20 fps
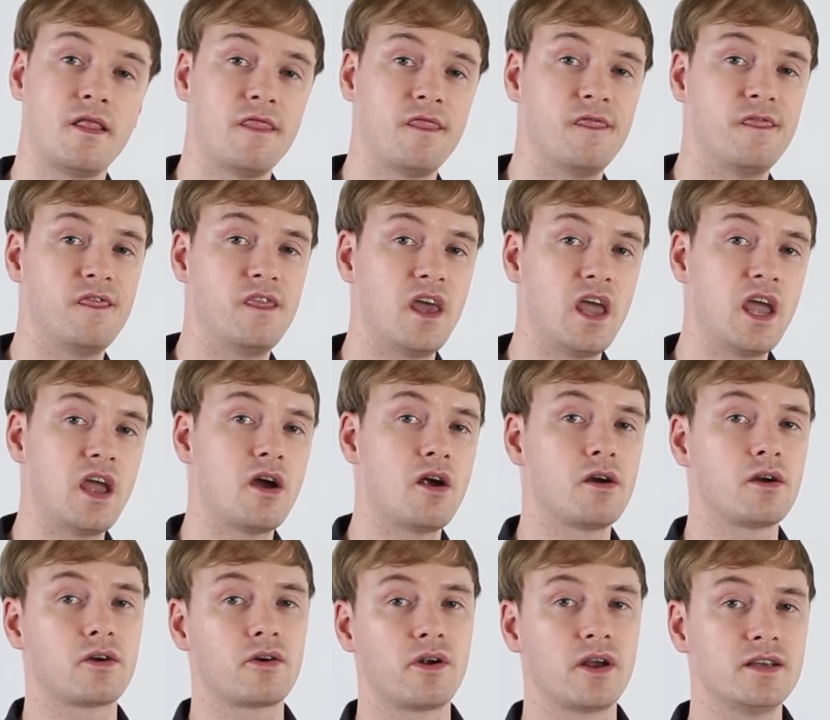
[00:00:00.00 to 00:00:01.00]
They
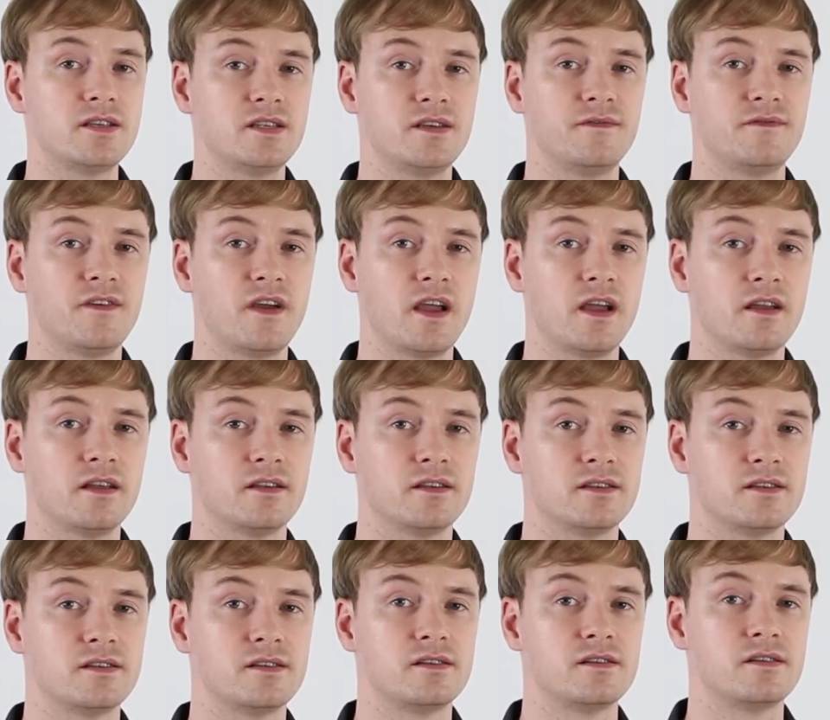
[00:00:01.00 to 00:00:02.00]
are crazy
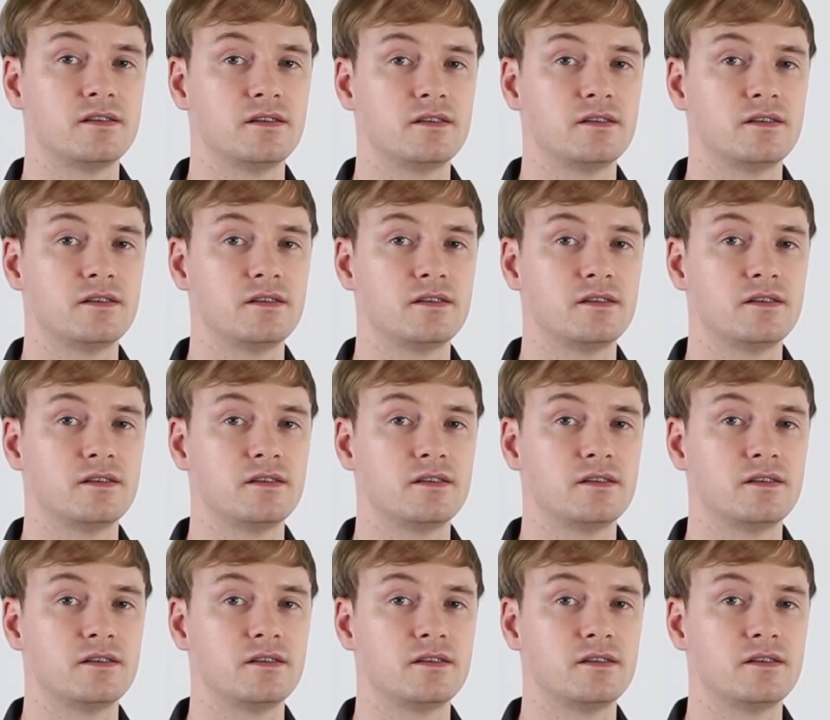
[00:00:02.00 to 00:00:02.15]
fans.